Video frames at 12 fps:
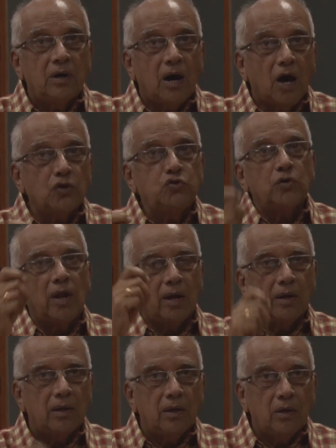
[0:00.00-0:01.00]
Arjuna,
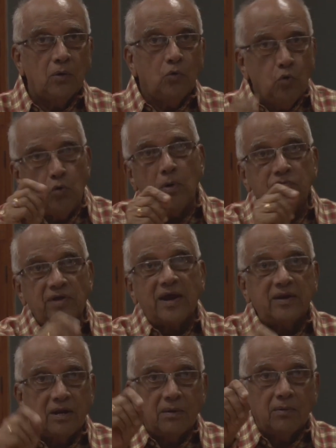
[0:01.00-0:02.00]
who
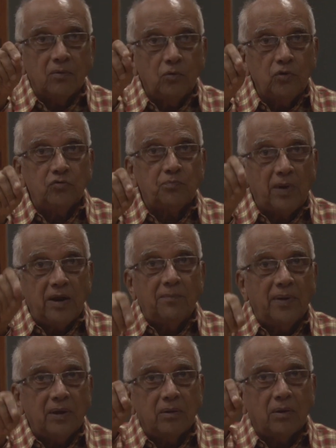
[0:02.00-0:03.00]
is played
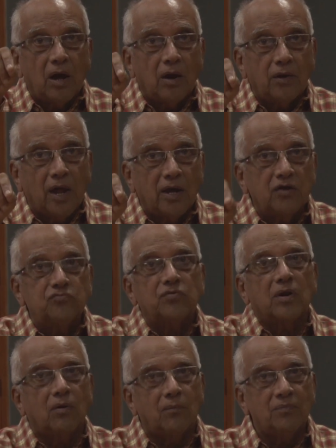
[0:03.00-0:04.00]
by Nageshwar
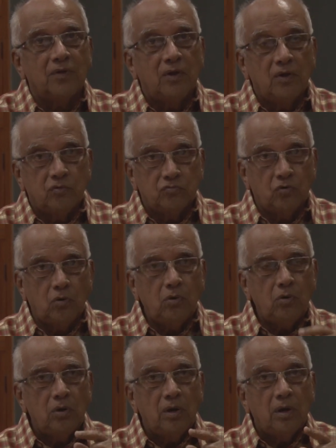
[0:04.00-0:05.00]
Rao.
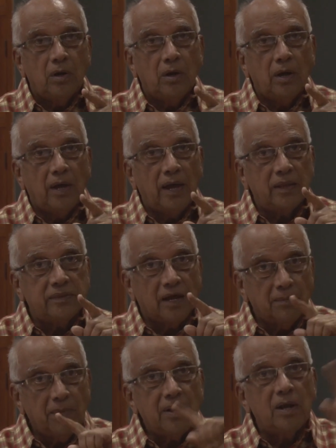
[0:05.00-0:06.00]
So, a
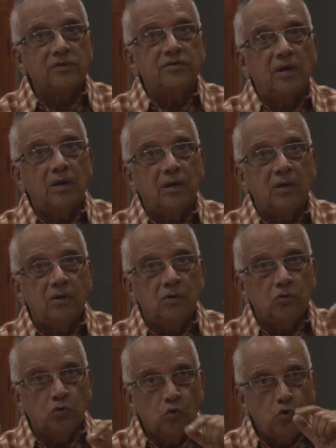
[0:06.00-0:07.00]
Dharmaraja
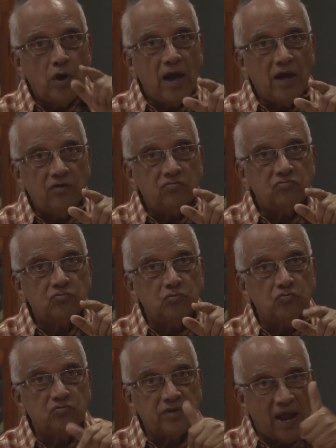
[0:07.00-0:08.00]
who has to
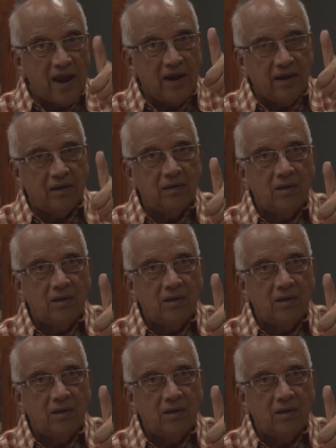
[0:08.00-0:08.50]
stand